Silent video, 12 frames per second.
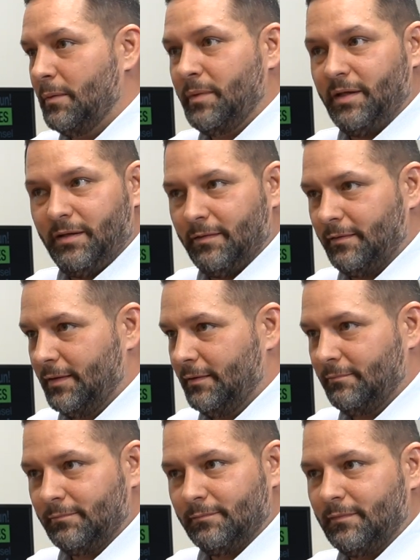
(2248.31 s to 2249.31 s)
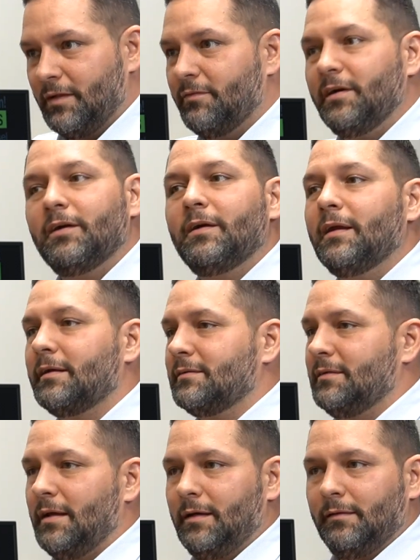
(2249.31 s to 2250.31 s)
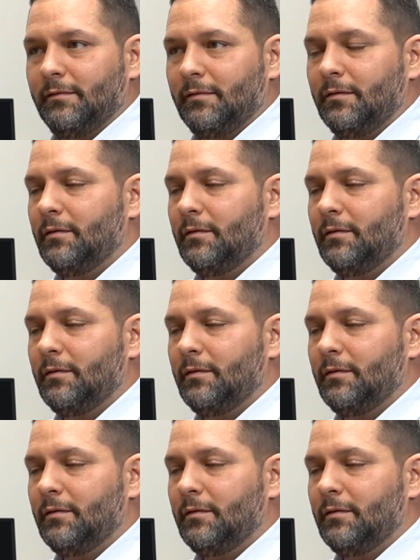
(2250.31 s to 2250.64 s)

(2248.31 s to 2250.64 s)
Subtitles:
Immediately. The very next day,